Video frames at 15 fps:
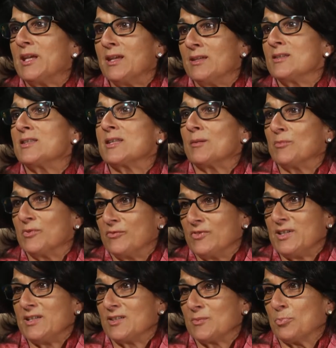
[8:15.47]
in some
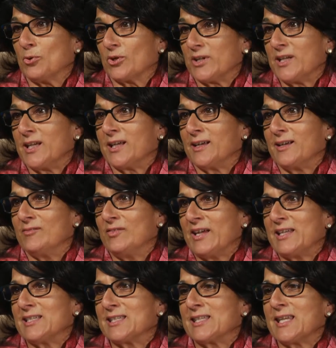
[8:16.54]
of these sporting
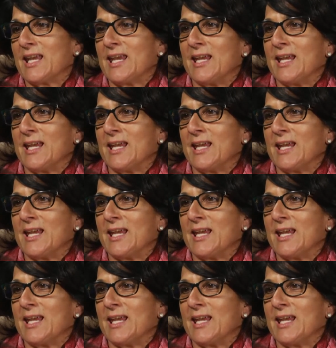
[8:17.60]
events,